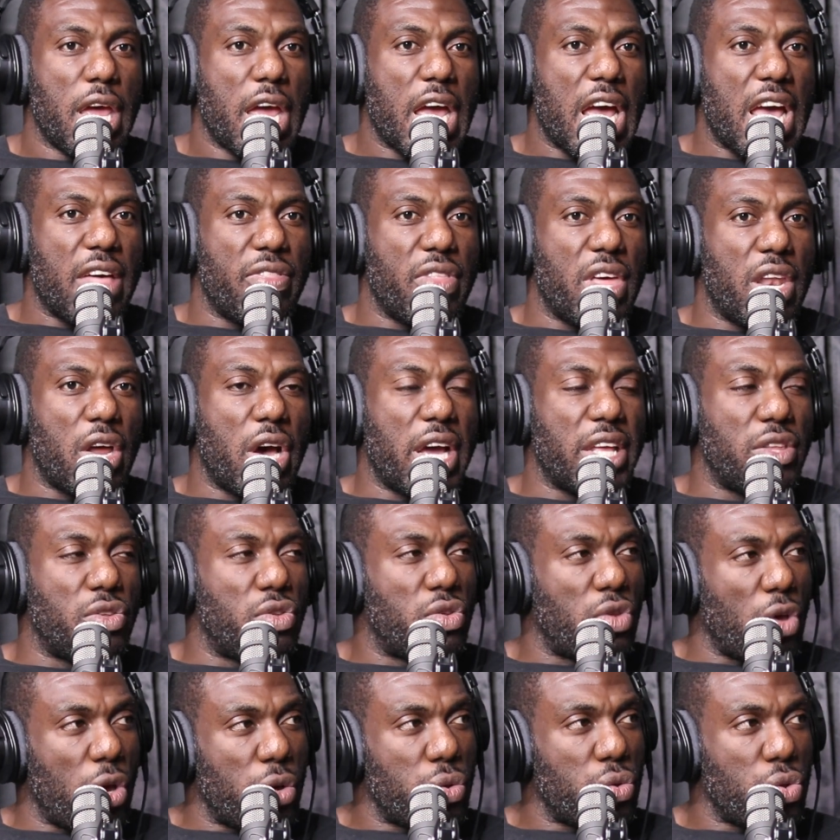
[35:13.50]
And then I
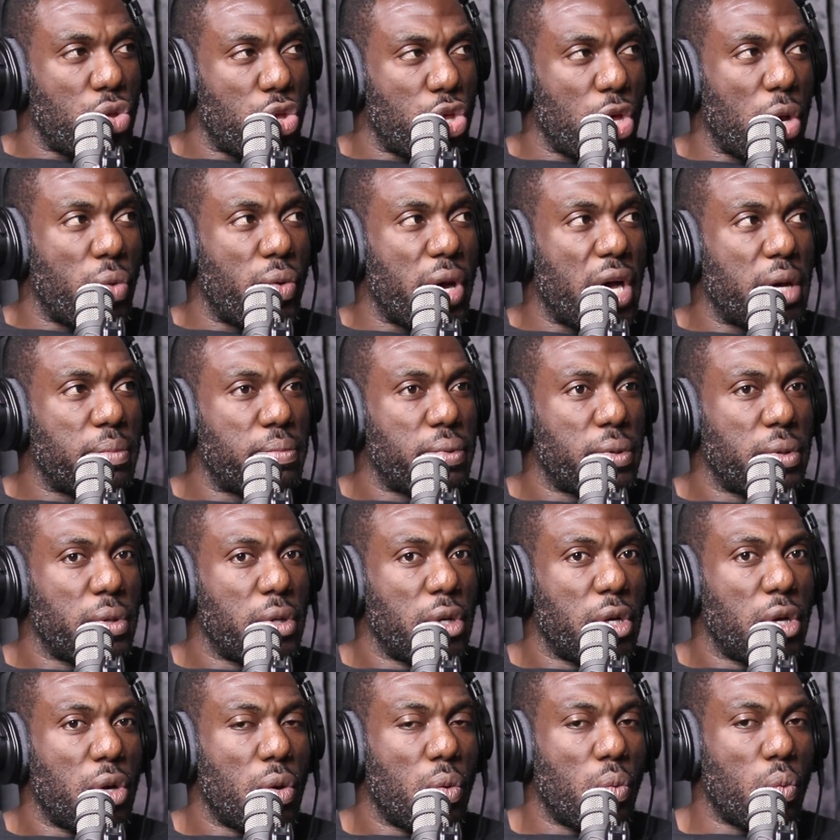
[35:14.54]
don't show up.
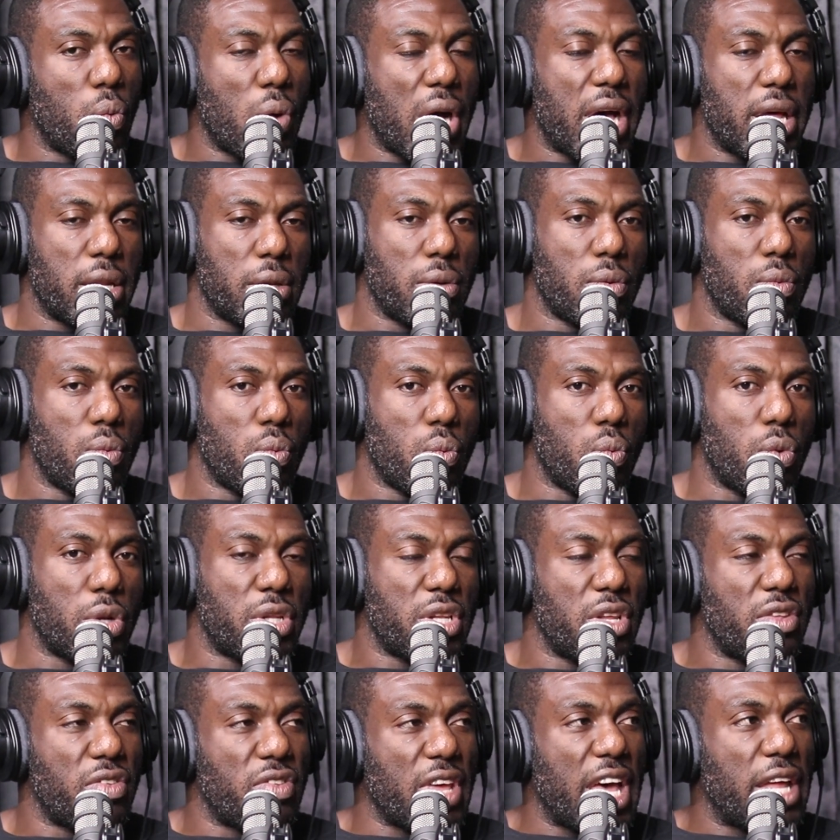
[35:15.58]
One, what
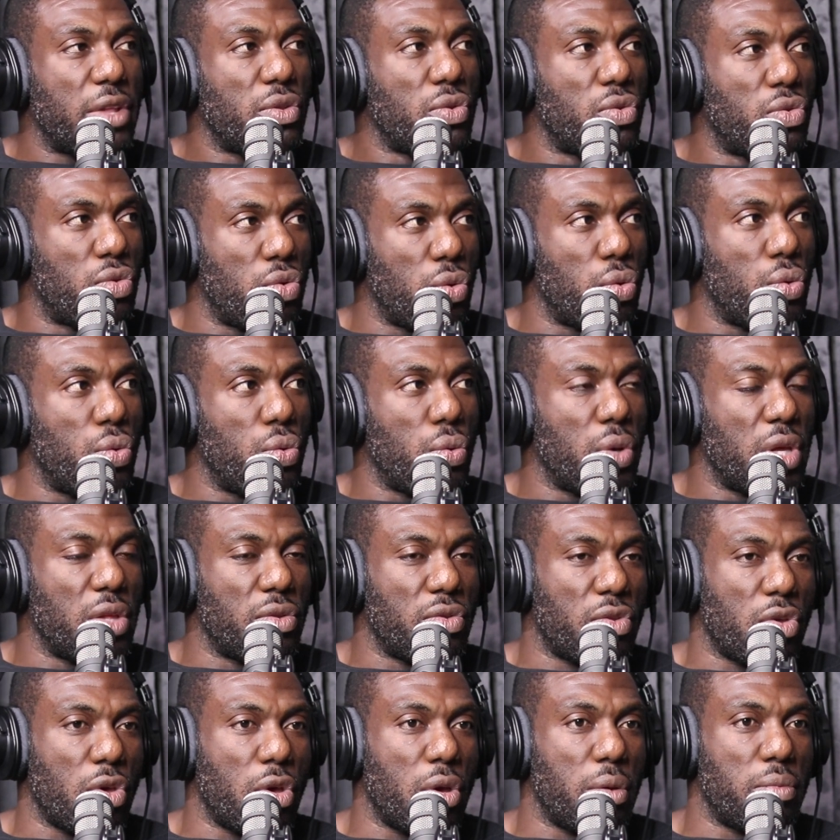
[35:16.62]
does that do in
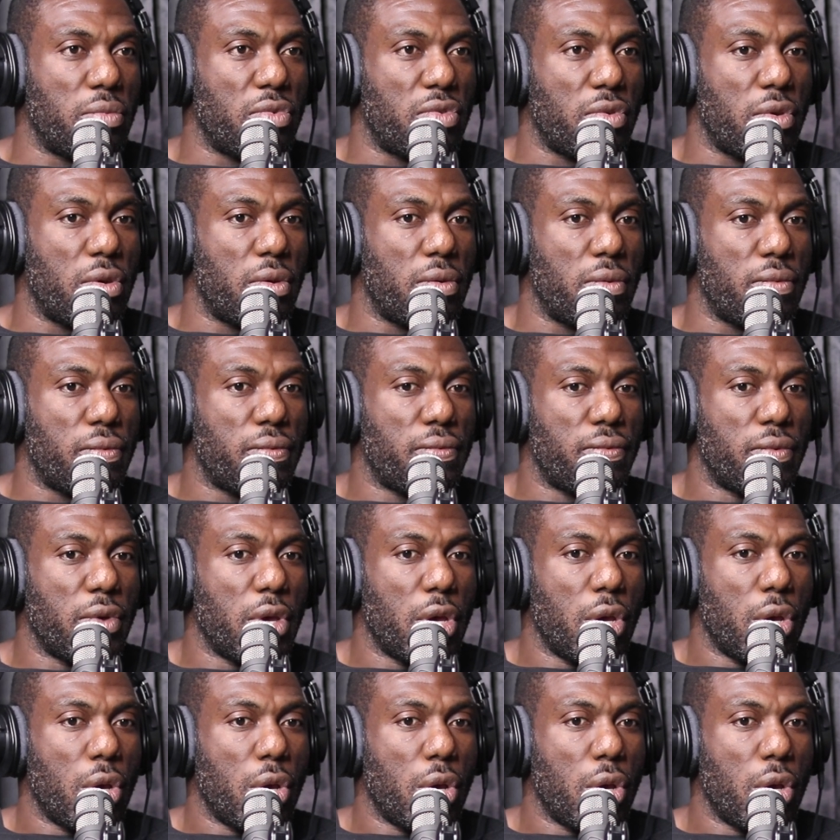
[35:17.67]
terms of